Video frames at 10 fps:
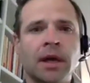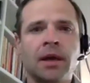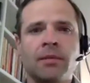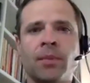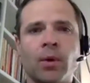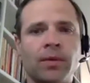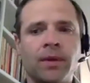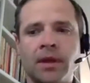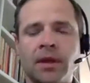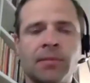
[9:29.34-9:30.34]
both
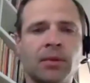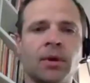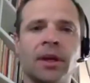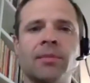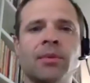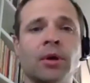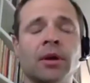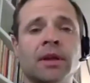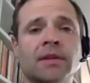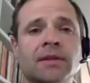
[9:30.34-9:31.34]
the employee and
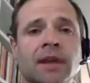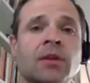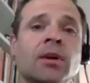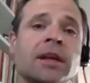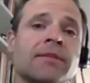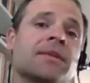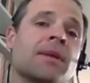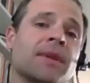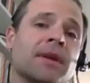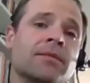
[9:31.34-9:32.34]
employer that said look if
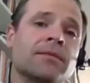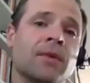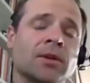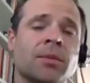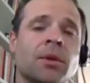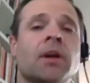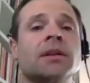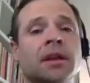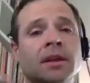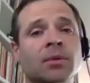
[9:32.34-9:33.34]
something falls apart
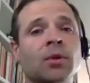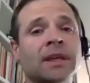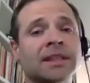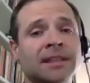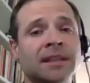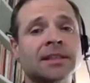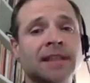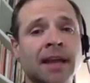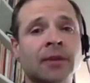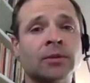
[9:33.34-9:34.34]
the employee is still
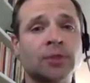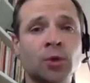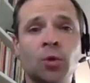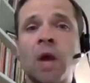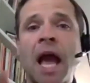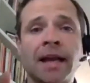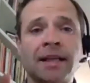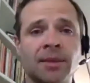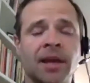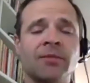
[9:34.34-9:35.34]
entitled to
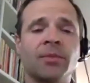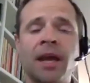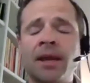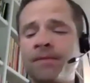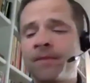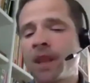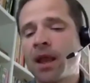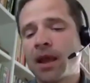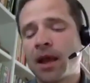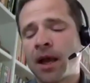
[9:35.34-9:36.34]
x amount of pay
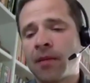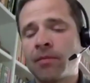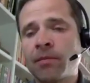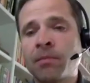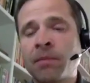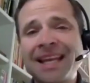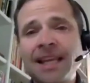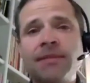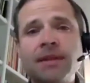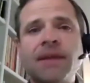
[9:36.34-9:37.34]
mm-hmm. um, but
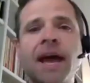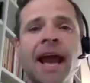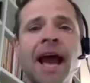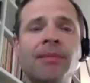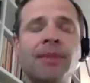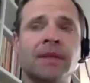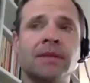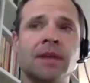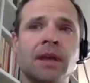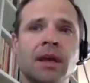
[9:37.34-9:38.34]
even if that
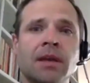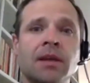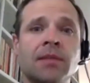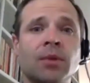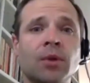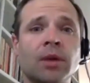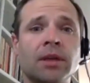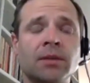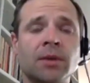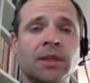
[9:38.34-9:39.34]
happens the employee
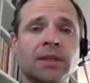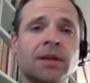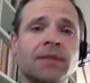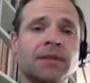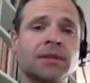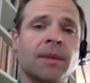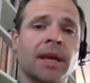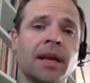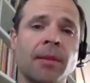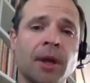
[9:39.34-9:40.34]
is going to suffer some
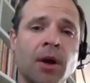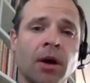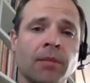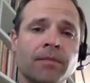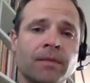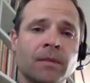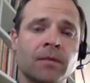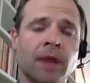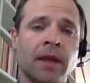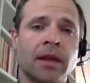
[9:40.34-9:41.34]
economic harm
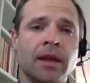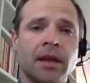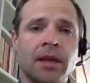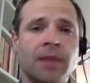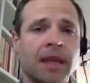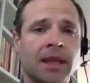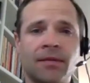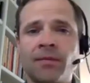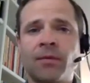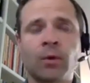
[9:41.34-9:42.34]
right it might give
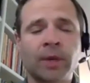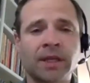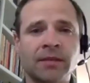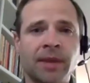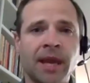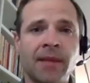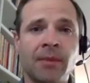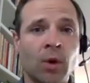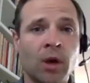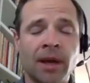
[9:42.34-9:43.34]
them four weeks of pay
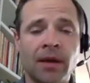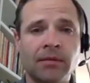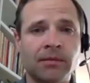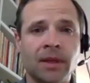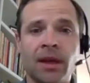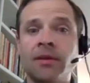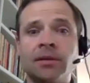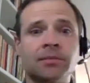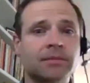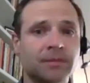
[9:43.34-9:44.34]
but what about the
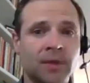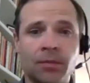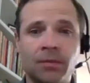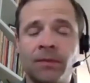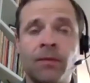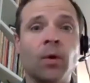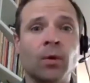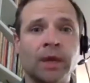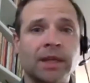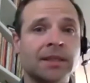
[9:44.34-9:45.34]
other you know four
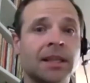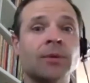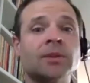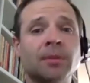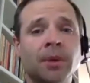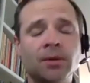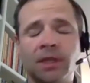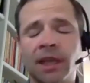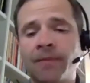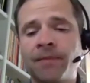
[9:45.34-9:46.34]
weeks that they were supposed to
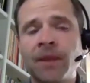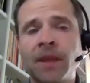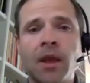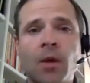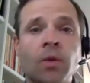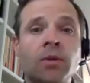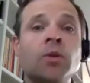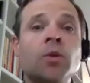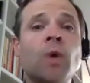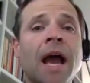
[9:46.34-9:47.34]
get mm-hmm. well,
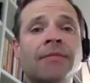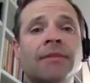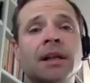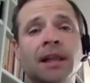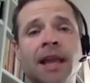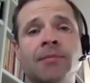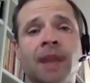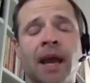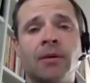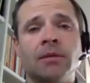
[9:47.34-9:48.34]
you have a claim
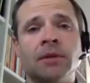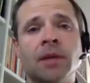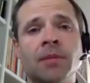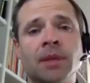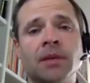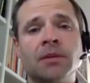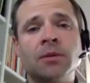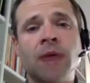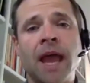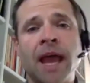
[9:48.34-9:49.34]
now right because
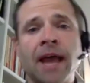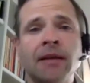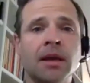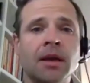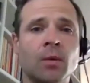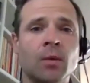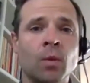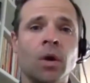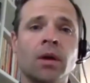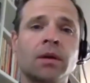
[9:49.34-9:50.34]
you had
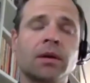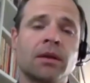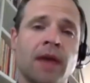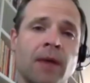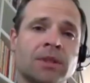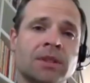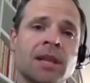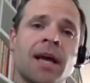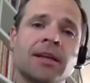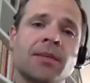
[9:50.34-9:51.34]
work that was
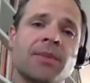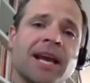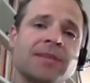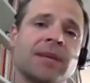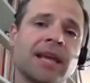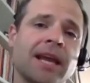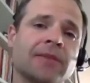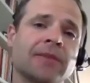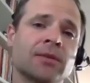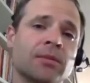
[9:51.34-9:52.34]
lined up that has been
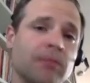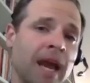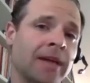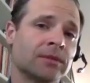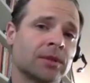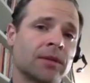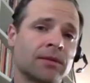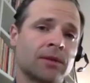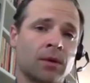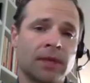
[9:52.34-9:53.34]
canceled as a result of
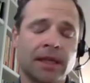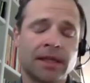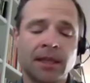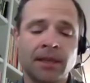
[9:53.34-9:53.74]
COVID 19.